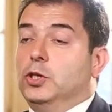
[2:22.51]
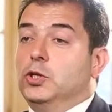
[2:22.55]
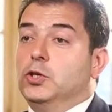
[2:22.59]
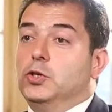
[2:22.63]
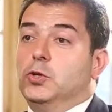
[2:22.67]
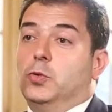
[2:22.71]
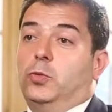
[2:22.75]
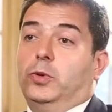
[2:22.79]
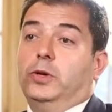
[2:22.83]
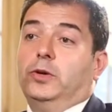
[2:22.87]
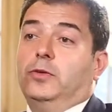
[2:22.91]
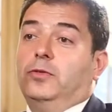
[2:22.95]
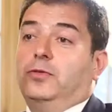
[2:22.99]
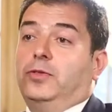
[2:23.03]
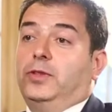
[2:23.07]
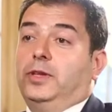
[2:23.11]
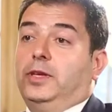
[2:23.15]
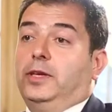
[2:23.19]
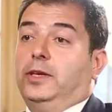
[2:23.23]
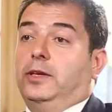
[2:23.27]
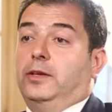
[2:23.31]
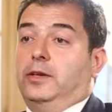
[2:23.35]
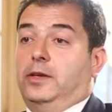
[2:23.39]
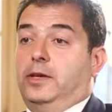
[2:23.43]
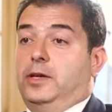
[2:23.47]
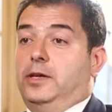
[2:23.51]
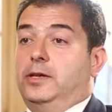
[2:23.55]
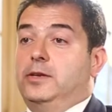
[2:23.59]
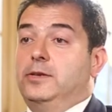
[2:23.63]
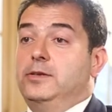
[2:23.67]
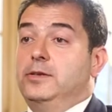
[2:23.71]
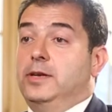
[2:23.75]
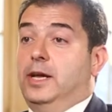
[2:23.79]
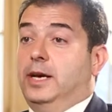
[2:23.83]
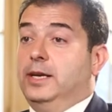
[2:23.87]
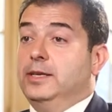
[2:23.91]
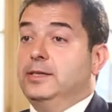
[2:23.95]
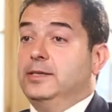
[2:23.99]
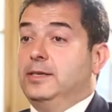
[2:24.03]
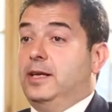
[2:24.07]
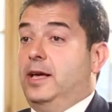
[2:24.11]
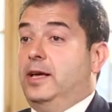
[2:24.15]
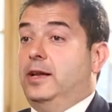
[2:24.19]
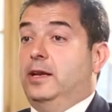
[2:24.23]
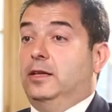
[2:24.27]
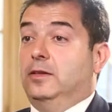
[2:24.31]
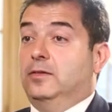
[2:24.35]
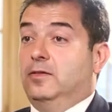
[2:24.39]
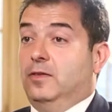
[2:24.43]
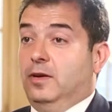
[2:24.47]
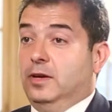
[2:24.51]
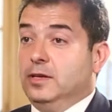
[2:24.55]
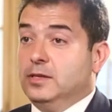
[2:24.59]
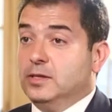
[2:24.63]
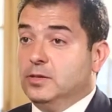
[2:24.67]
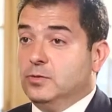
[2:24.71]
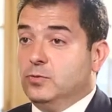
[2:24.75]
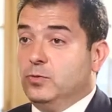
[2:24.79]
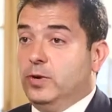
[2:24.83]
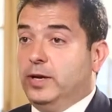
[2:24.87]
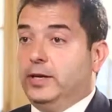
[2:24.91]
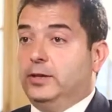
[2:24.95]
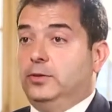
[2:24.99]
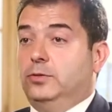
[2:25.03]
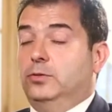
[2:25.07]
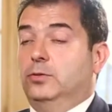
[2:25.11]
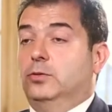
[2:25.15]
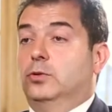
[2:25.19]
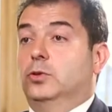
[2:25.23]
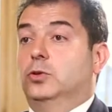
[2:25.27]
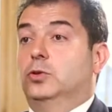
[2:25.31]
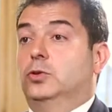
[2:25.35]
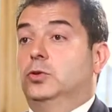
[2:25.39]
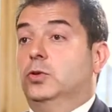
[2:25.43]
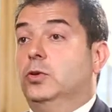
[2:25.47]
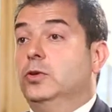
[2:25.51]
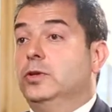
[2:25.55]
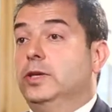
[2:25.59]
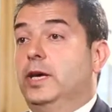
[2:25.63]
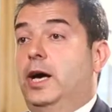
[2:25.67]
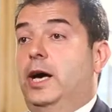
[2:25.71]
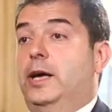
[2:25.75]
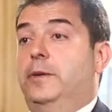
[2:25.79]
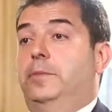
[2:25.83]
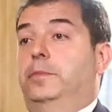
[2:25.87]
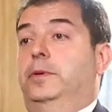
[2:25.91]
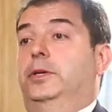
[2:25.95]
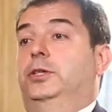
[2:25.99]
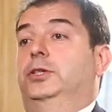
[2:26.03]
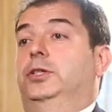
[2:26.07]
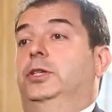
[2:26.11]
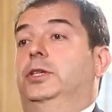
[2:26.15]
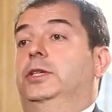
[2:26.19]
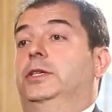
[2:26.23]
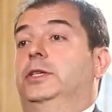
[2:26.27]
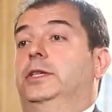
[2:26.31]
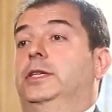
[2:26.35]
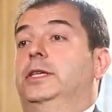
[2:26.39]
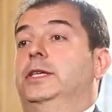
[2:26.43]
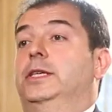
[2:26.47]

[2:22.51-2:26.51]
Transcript: So one of the uh, nice and advanced way to control the eye pressure